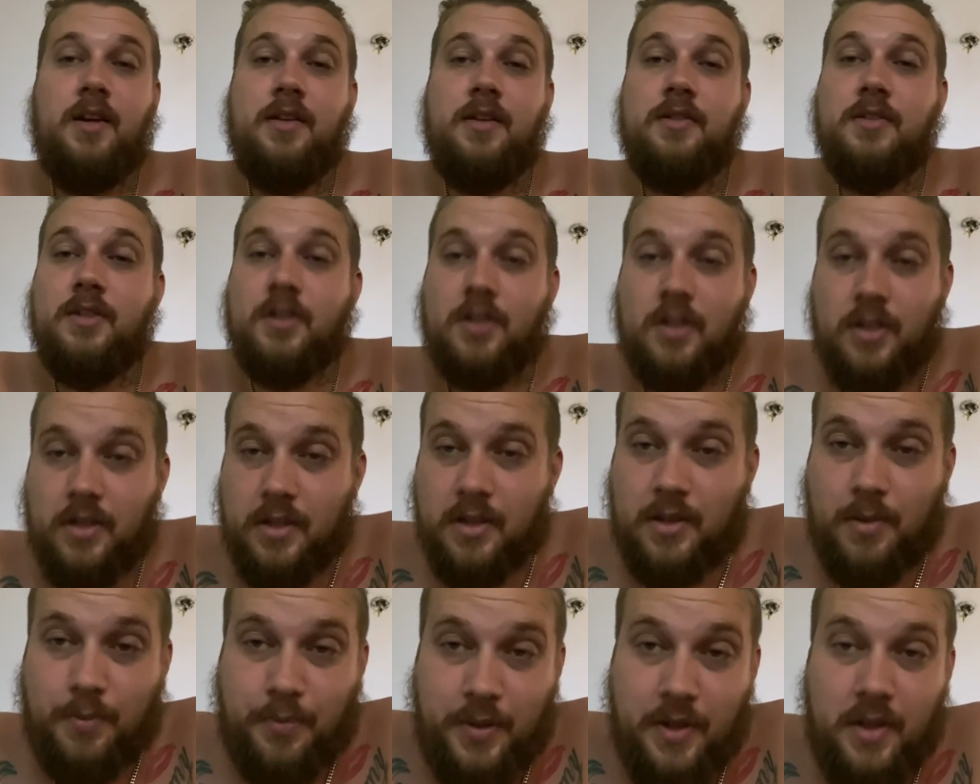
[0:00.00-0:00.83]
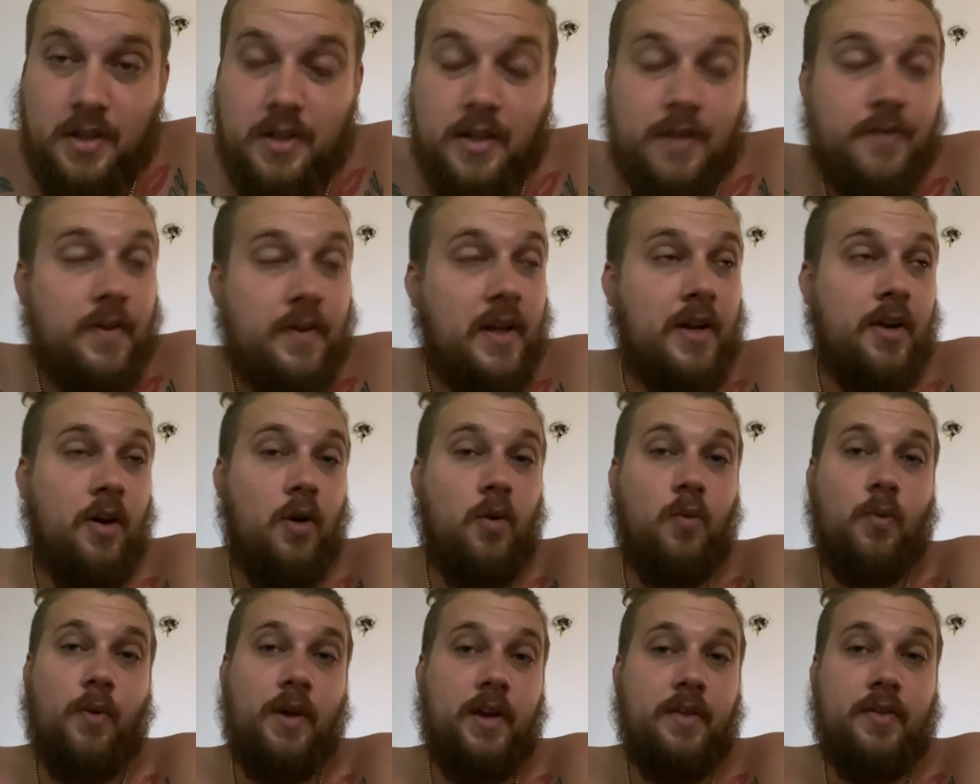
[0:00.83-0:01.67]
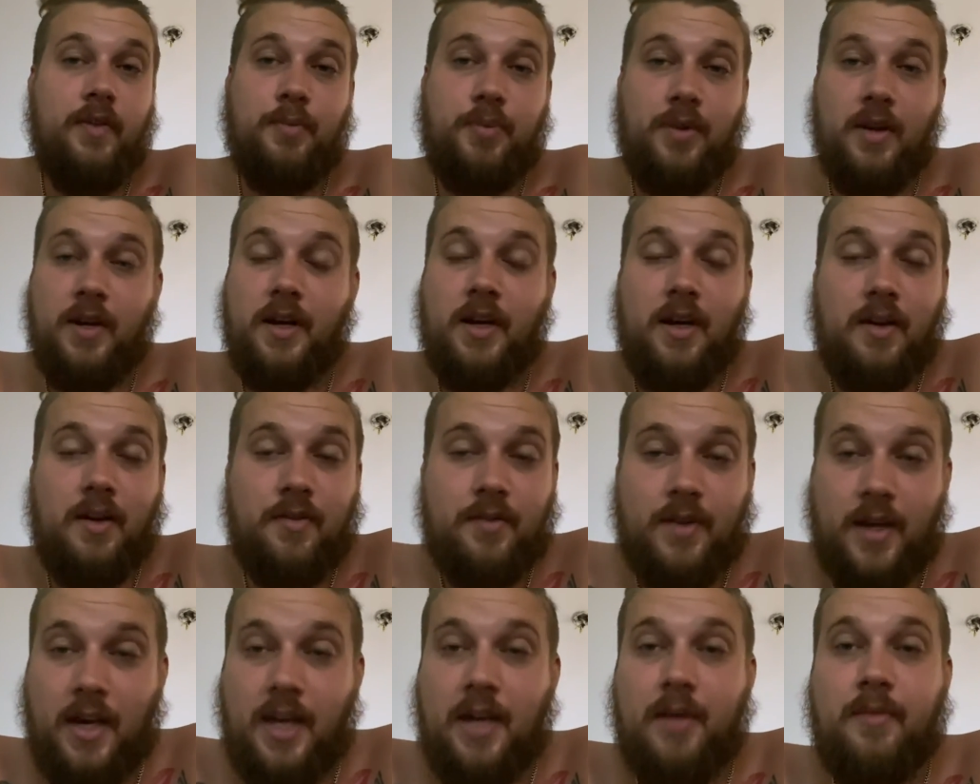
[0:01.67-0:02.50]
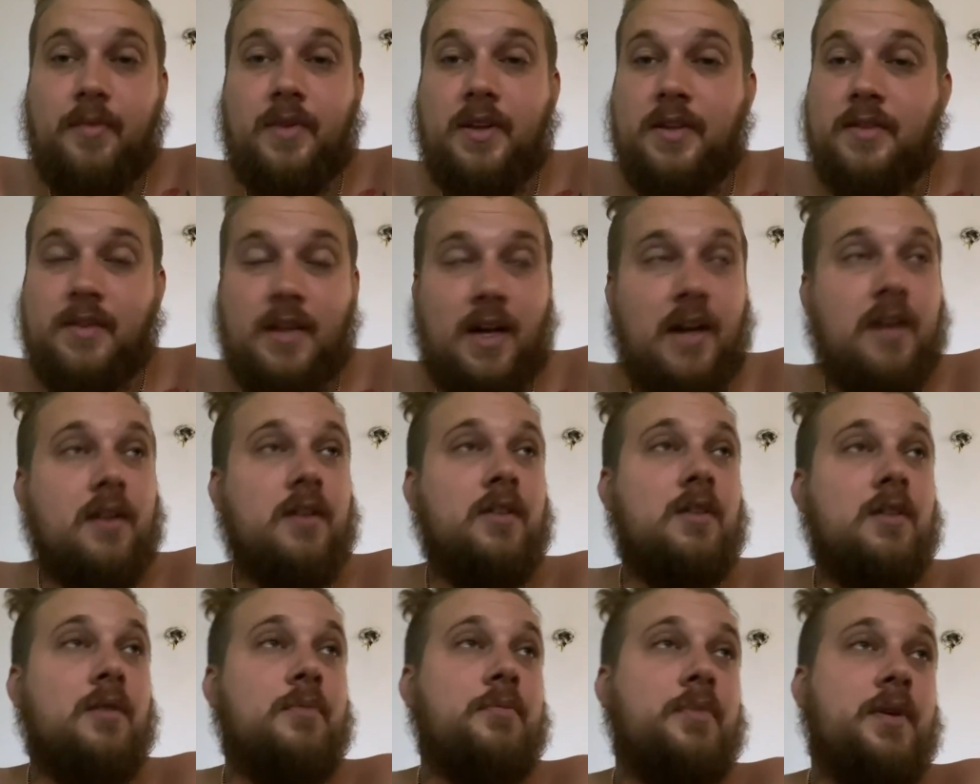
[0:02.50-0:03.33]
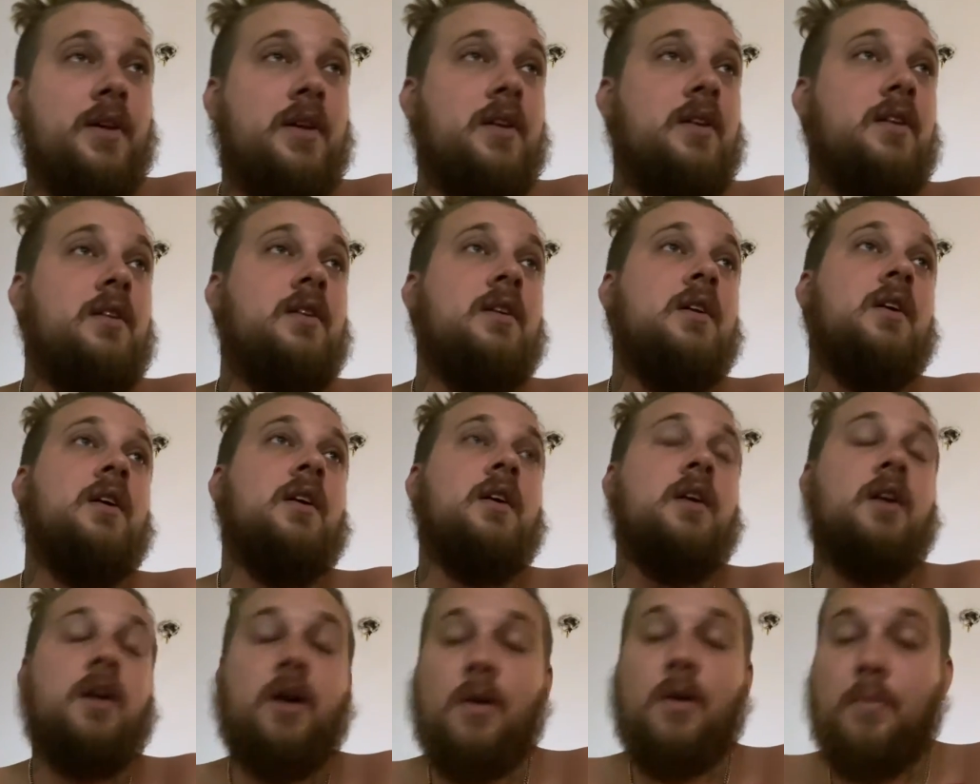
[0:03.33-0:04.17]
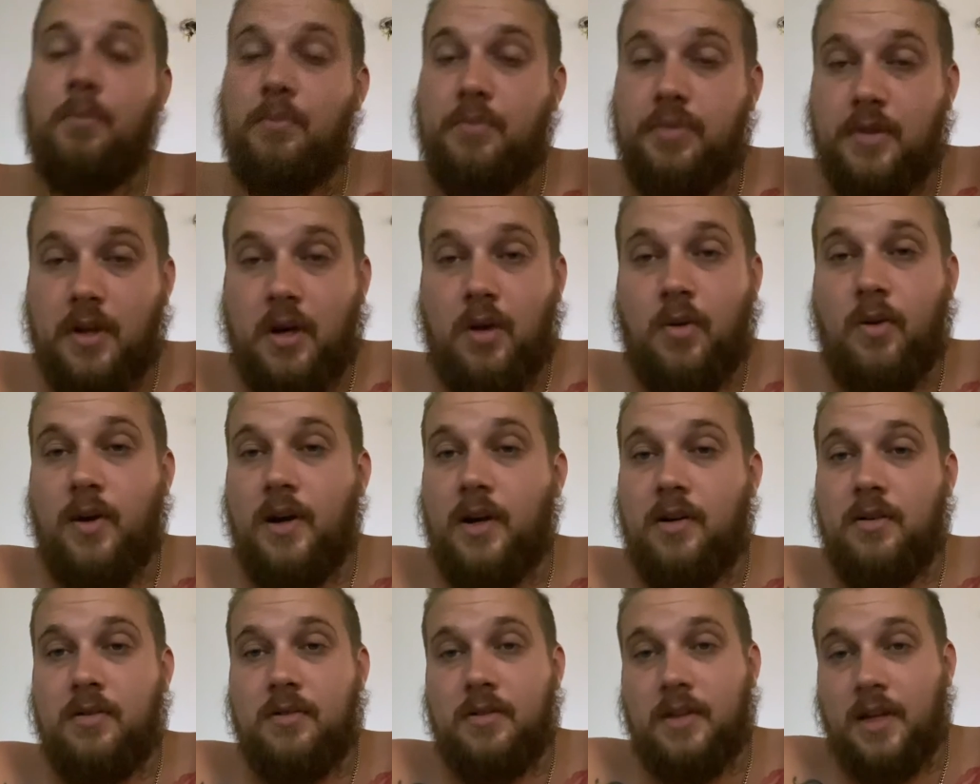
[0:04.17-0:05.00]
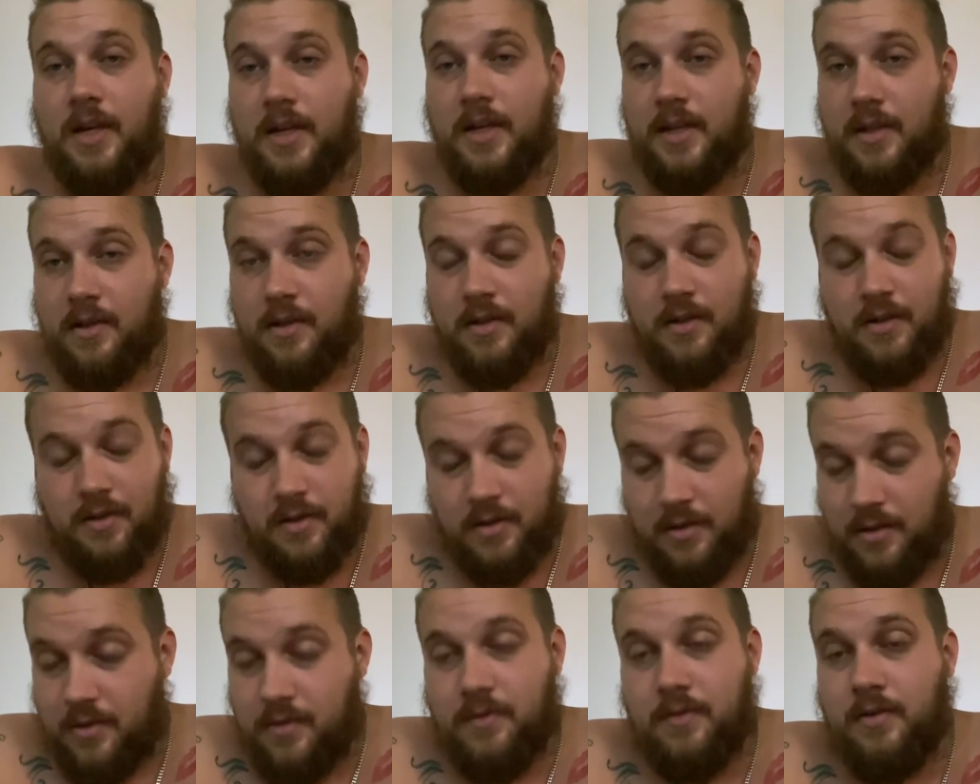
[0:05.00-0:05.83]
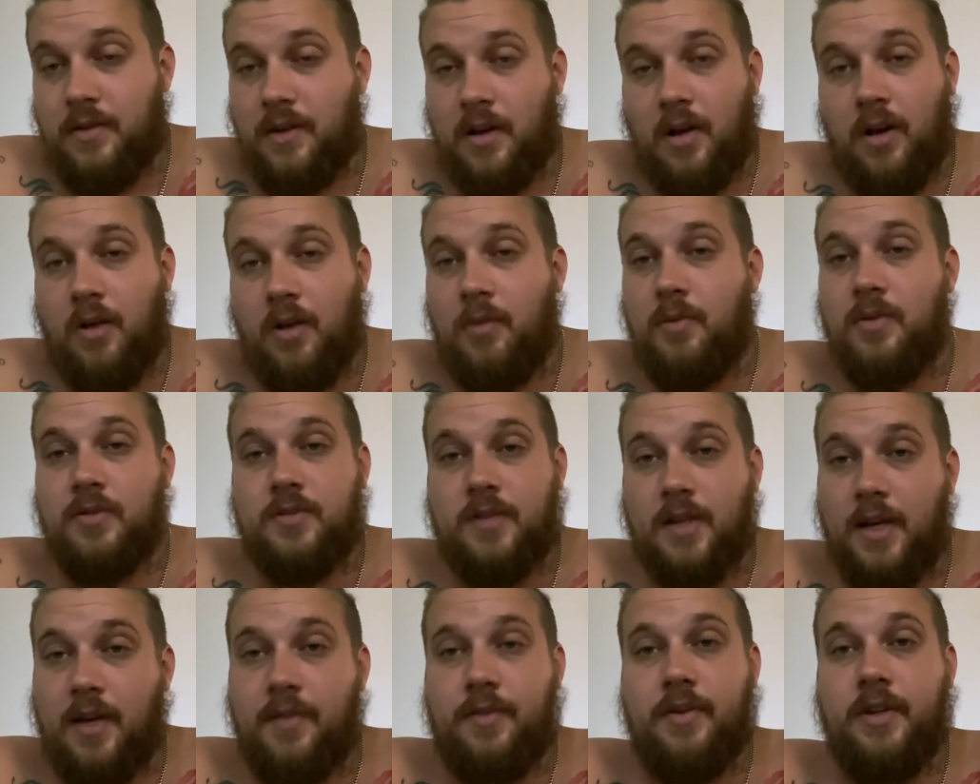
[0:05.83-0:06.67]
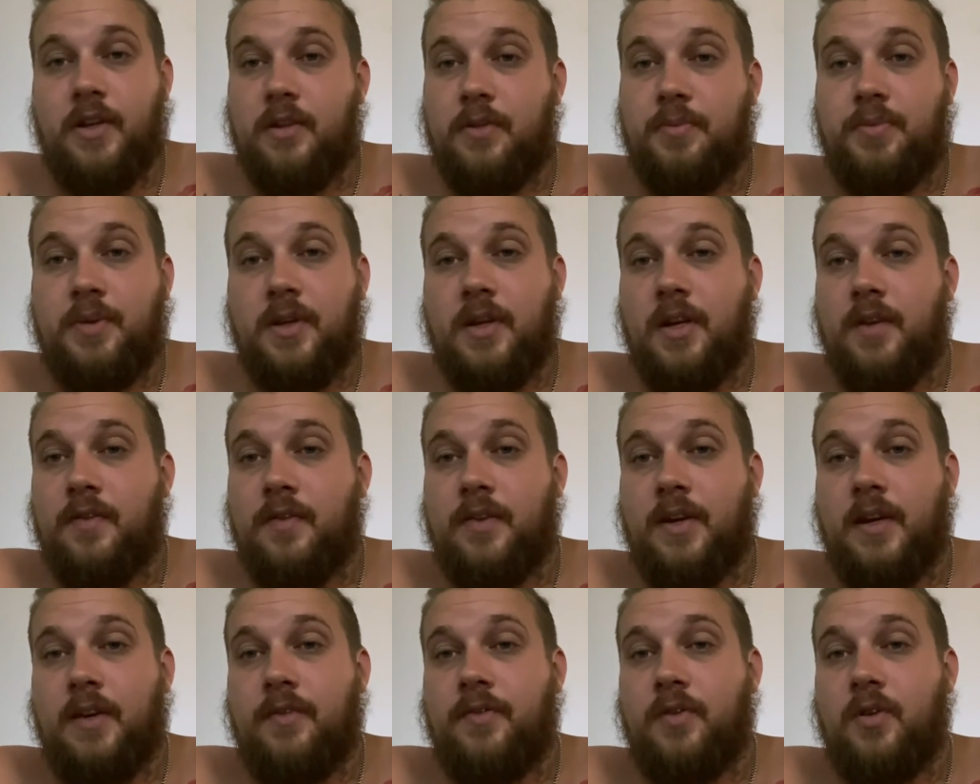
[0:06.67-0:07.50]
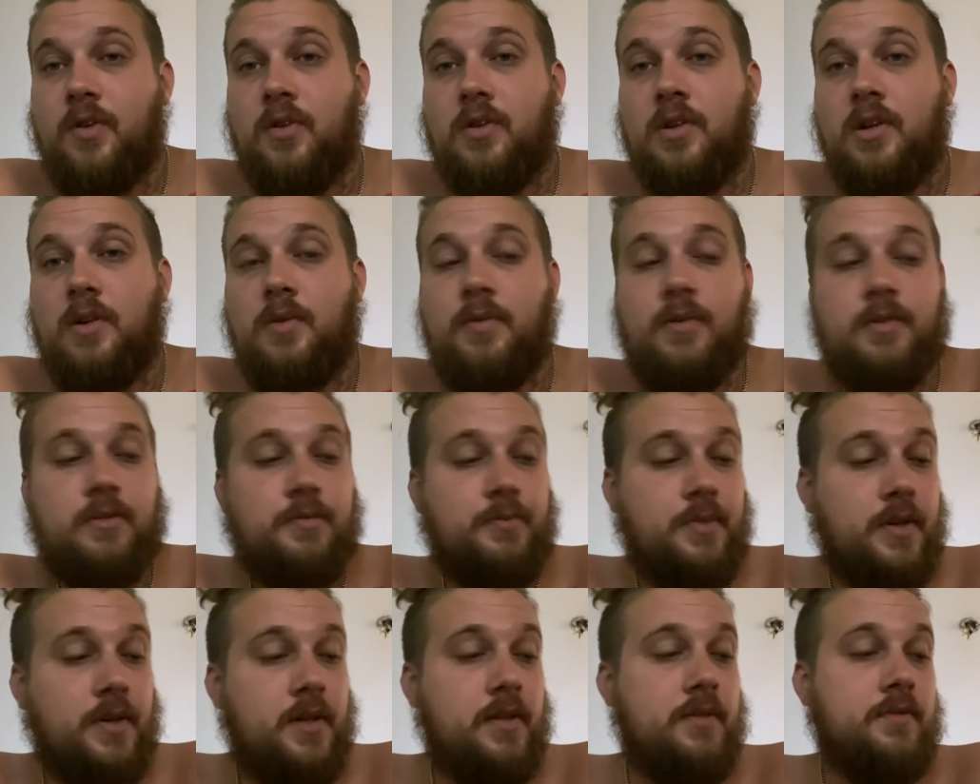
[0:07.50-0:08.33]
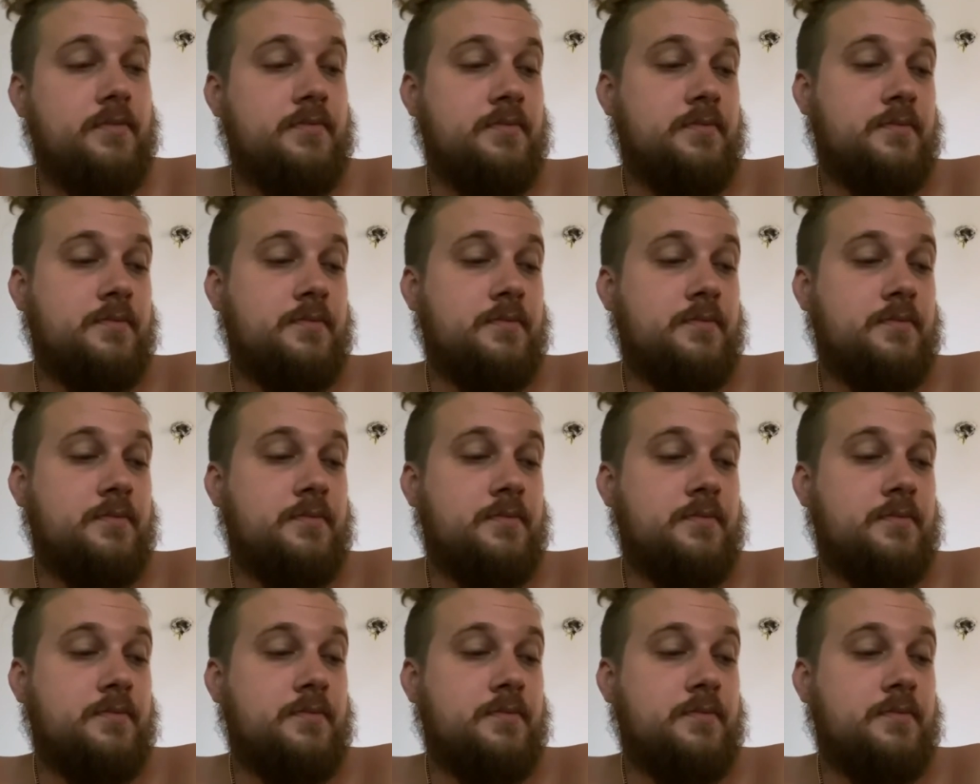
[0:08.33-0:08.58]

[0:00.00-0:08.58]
They're going to compete. If they don't win the playoff game, it's not going to be a blowout like almost every other playoff game for Oklahoma has been.